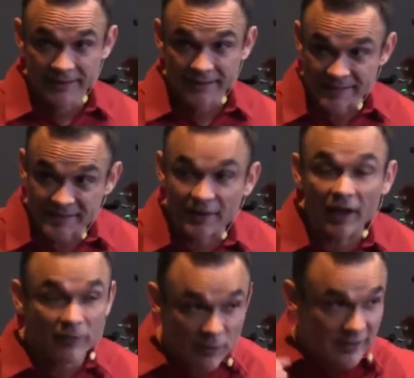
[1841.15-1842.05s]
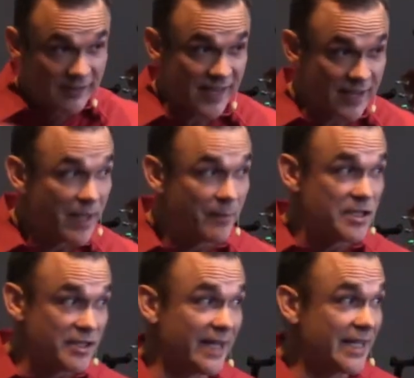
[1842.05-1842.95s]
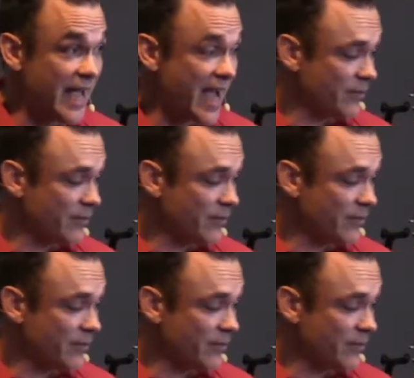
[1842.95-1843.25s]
He stuck with the same image that he had